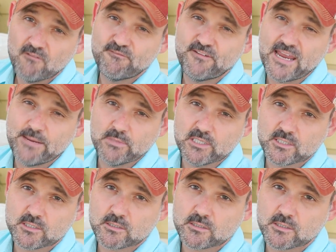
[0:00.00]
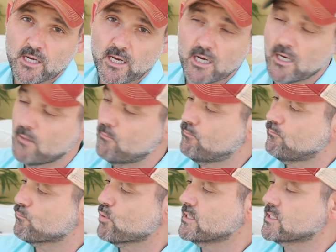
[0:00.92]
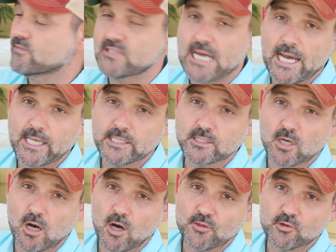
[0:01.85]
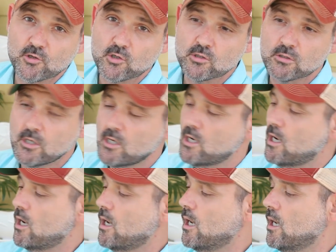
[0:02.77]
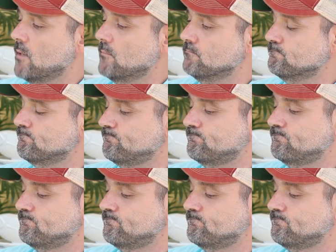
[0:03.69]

famous uh, Prince of Tides author, um,